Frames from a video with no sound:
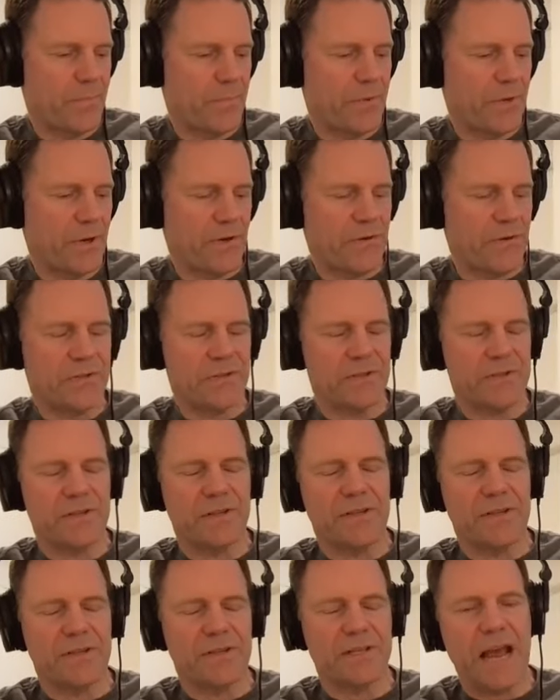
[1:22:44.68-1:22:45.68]
you know just the
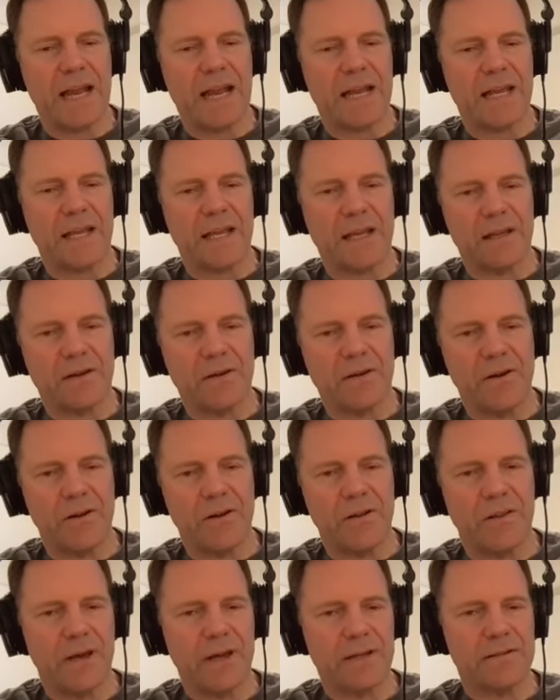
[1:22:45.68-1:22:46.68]
tagging and all
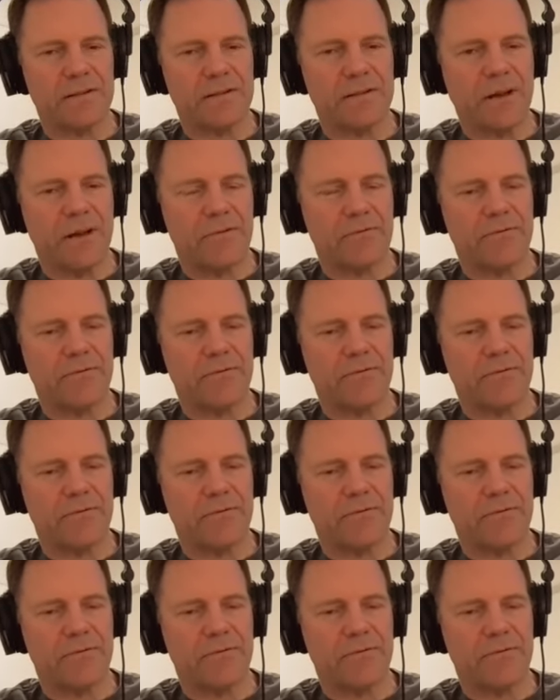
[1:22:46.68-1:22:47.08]
of that stuff